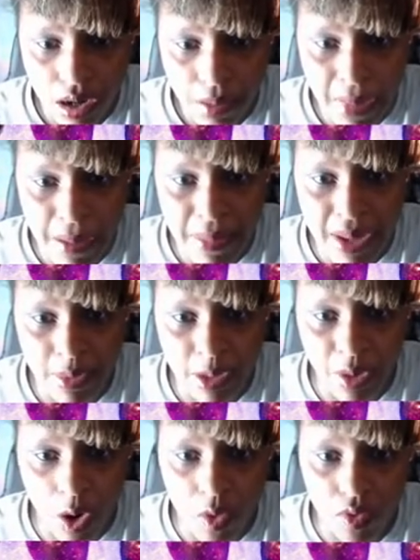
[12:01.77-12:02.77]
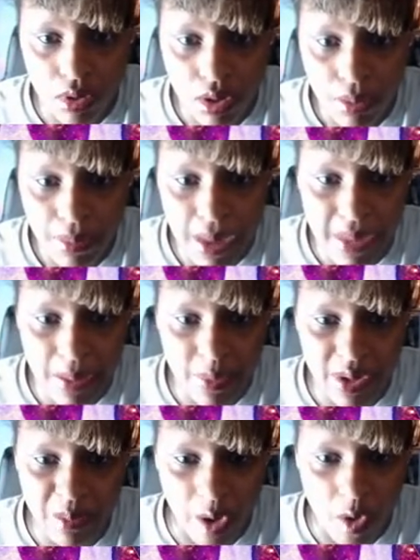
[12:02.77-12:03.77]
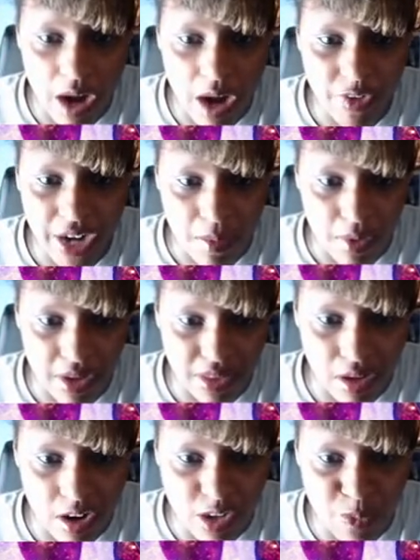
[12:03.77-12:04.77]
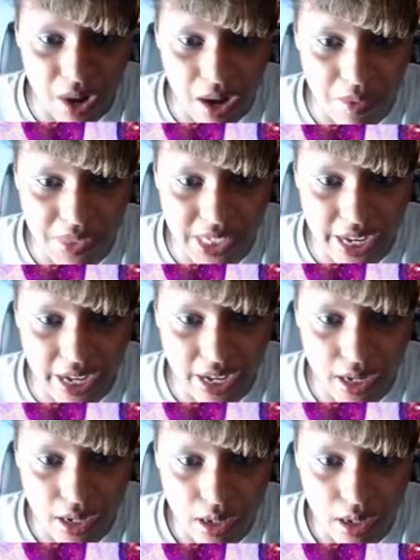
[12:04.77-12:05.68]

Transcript: My memory broke. My memory broke. I forgot where the large pot was at.